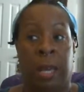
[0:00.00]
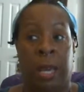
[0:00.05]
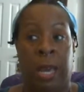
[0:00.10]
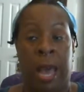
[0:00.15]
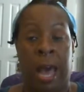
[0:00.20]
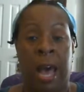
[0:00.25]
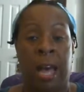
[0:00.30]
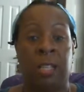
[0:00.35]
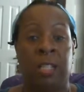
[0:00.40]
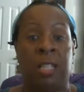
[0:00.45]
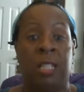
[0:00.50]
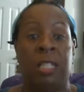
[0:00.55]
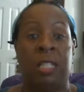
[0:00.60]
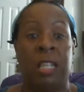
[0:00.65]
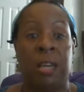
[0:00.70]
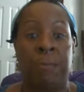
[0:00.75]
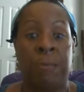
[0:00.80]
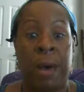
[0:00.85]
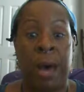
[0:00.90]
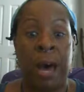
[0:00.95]
has to
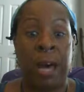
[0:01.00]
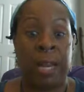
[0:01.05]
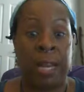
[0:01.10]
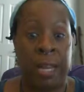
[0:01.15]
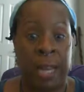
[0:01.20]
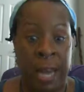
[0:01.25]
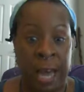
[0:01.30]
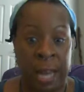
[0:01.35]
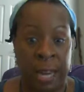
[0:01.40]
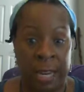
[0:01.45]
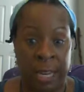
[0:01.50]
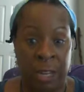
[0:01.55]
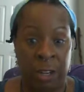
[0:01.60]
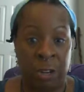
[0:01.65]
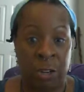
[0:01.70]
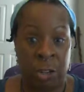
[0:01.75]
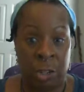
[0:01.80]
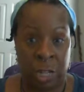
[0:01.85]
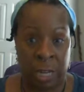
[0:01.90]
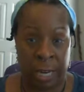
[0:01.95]
step out of that
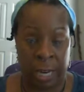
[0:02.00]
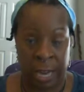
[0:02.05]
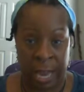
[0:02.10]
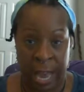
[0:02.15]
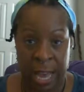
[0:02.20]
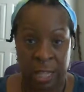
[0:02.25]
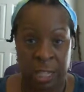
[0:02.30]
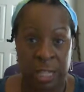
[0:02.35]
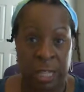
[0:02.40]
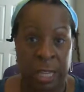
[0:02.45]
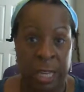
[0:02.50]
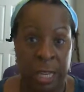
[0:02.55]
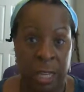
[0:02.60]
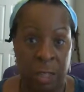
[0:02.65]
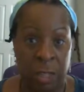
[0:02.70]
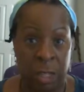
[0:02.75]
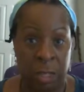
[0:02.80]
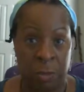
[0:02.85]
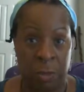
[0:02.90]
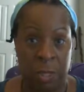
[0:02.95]
energy and has to
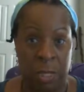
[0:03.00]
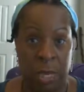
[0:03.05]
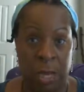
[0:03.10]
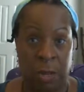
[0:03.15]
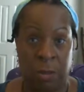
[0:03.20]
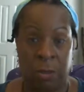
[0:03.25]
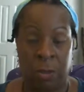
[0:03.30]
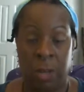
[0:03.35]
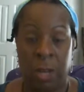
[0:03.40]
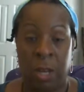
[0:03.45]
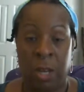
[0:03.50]
heal themselves,